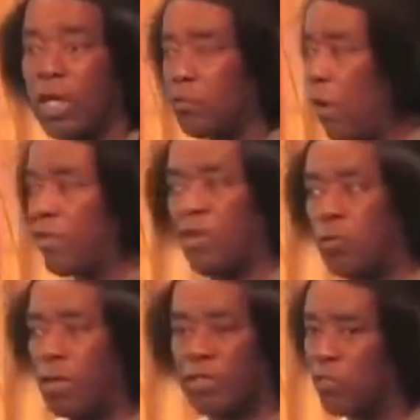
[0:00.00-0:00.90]
That's why no
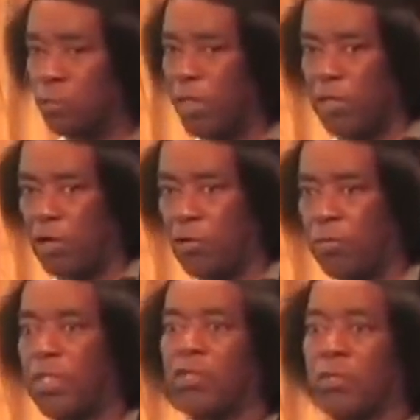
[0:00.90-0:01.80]
one can speak under
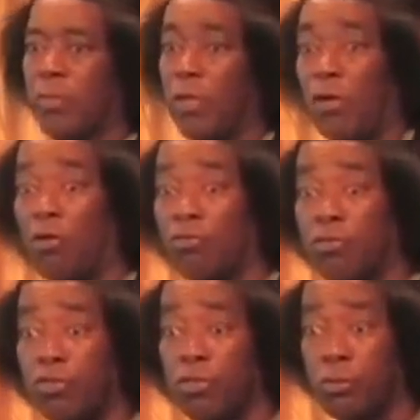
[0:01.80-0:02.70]
it, because it belongs
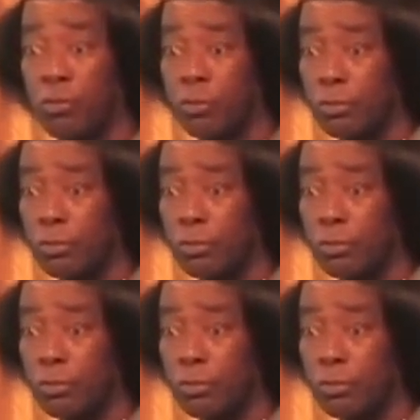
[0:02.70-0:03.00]
to you.